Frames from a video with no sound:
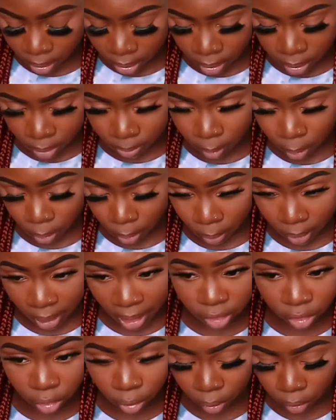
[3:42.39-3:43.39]
um, the
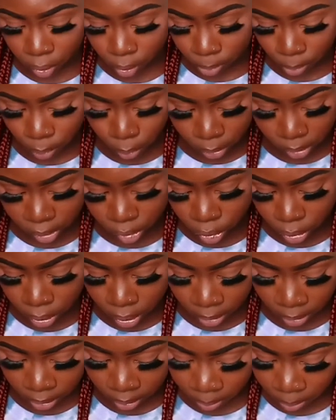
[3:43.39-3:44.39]
occasion or the mood is you
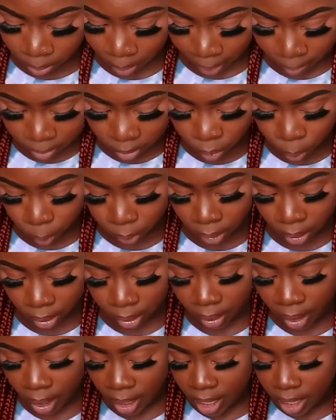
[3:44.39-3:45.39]
can pop this one on